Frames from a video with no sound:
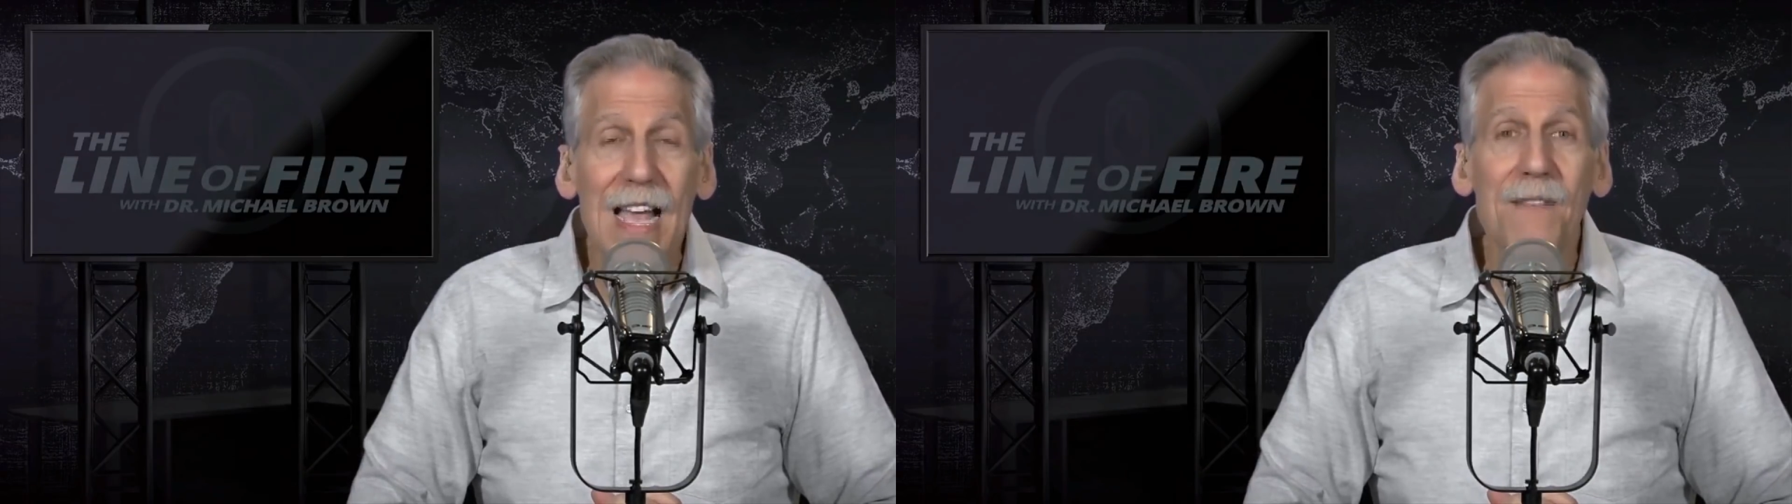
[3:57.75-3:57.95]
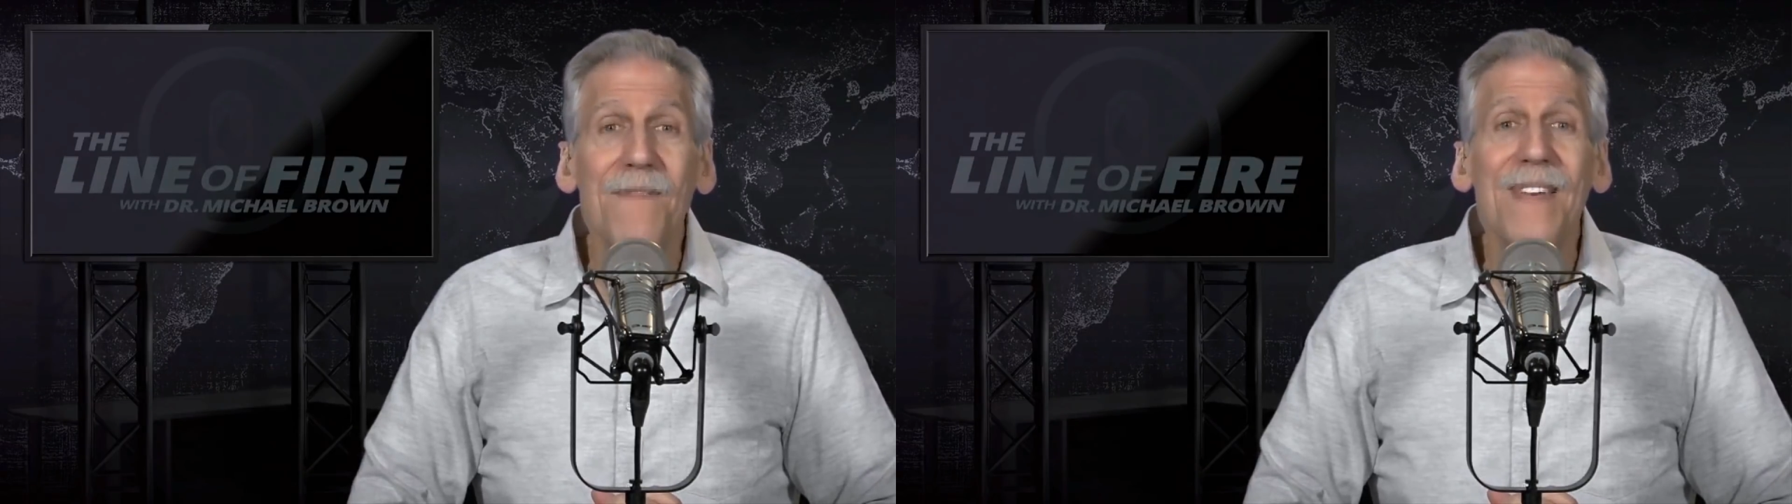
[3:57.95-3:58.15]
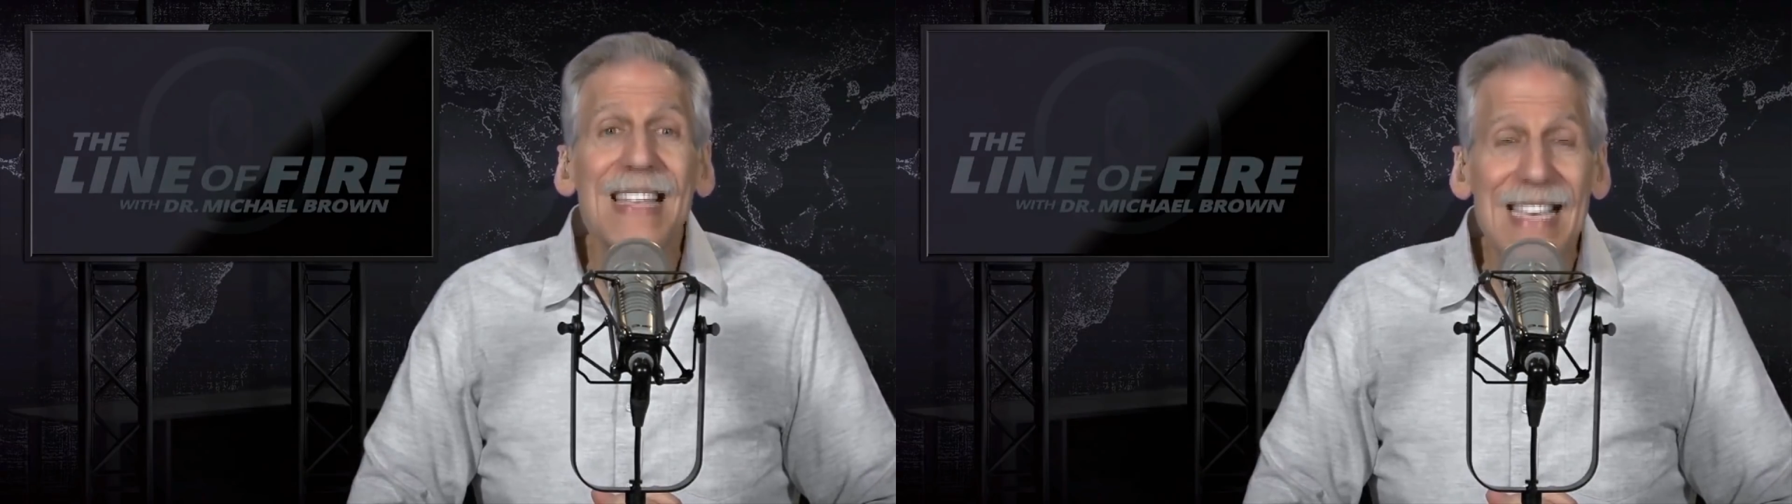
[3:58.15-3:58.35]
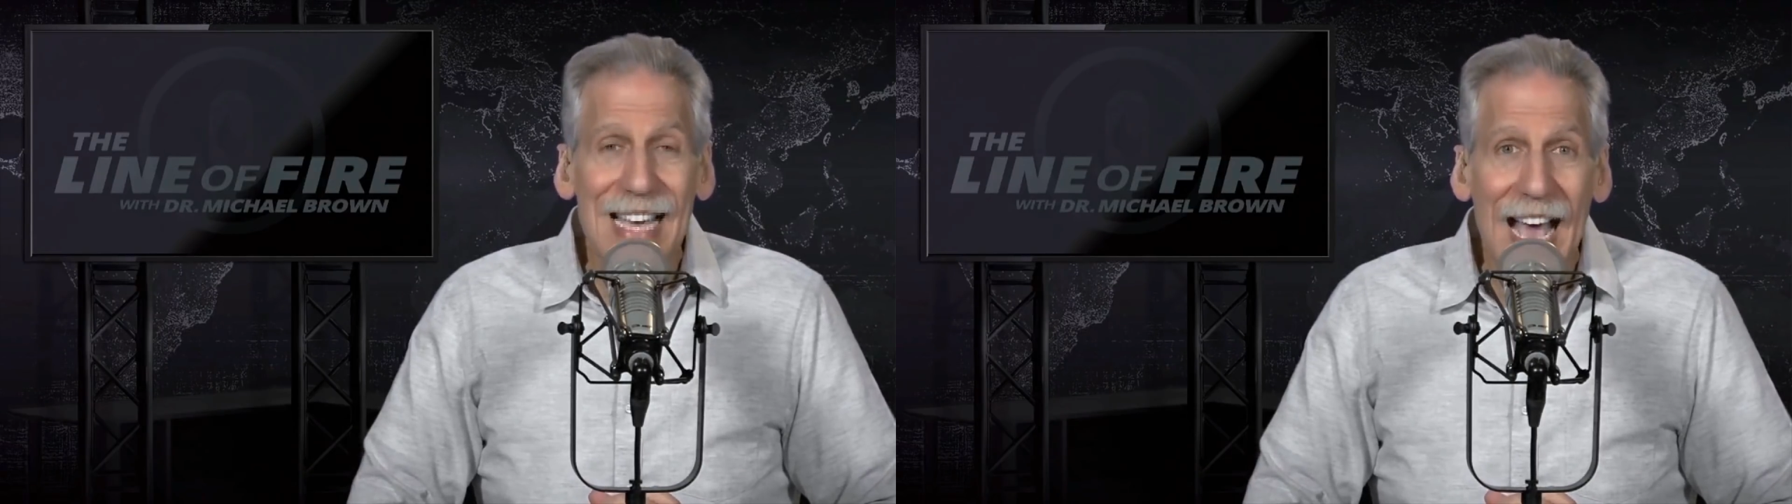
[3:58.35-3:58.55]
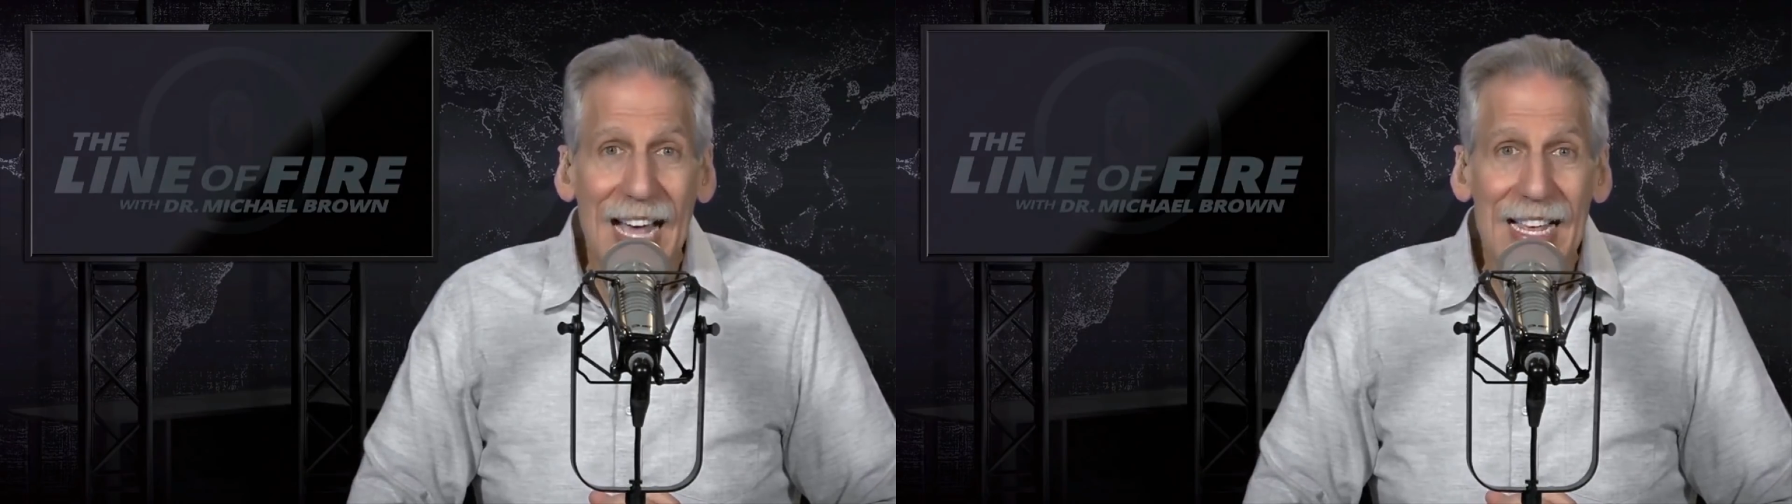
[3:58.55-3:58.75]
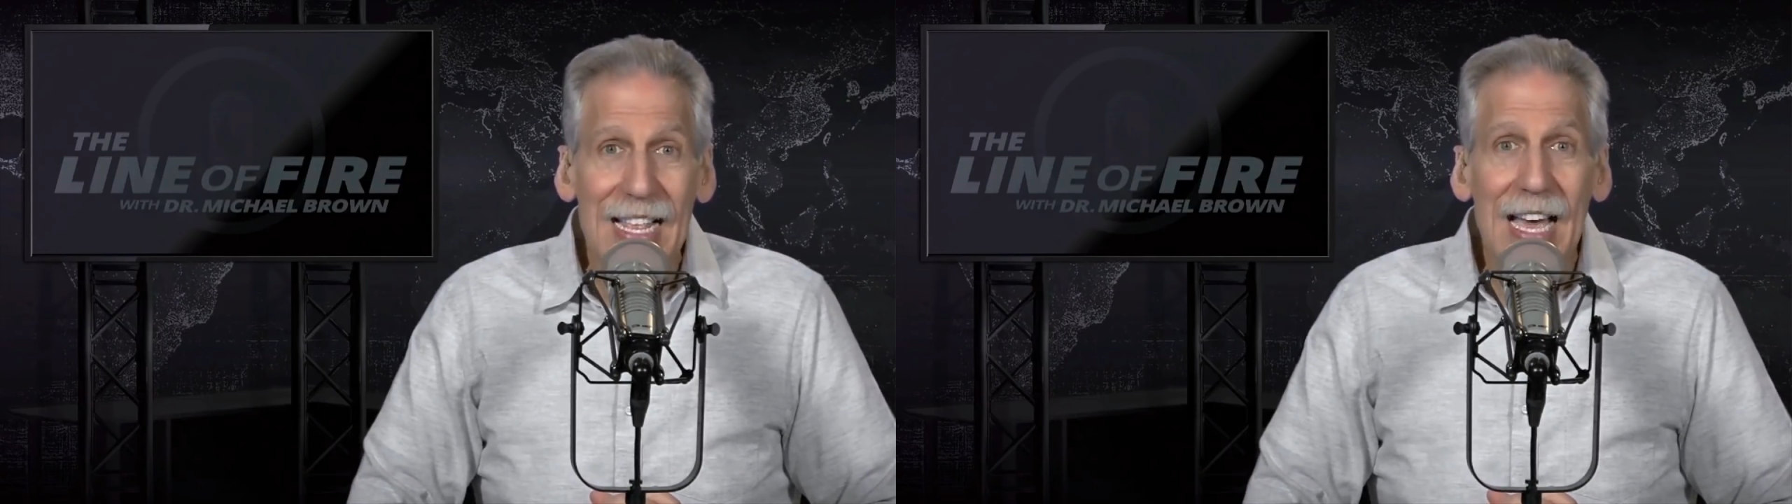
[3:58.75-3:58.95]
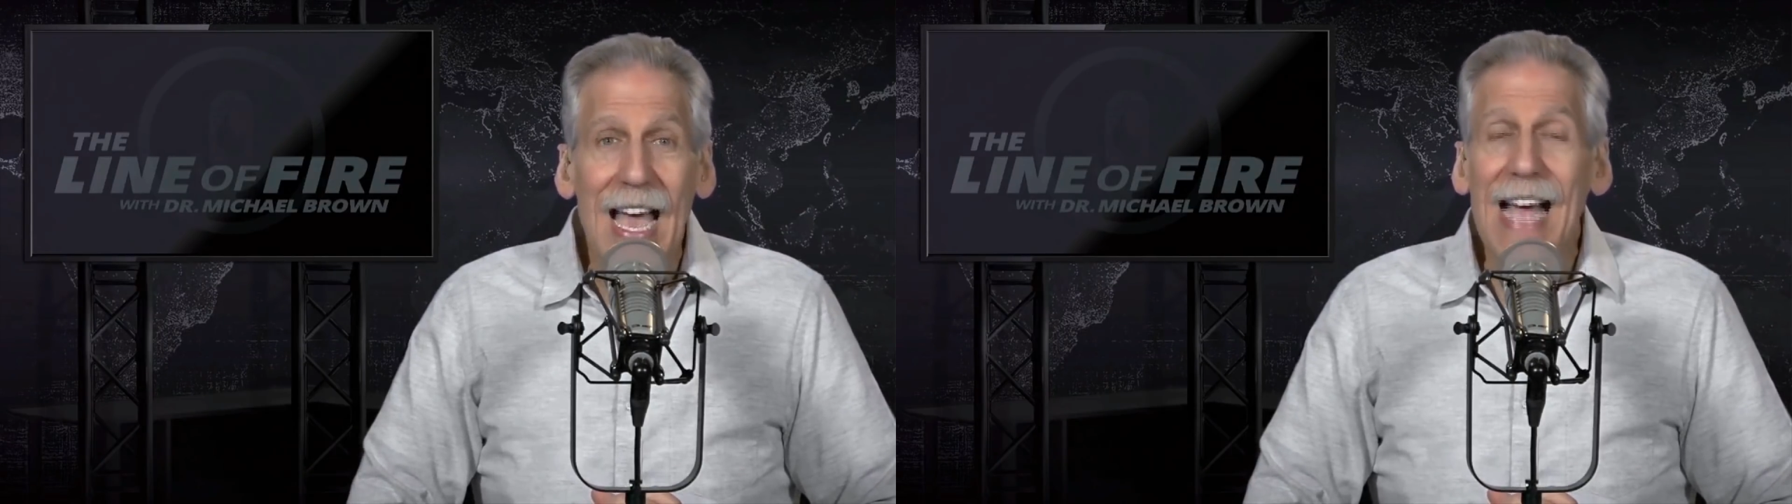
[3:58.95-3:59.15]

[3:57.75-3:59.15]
and vindicated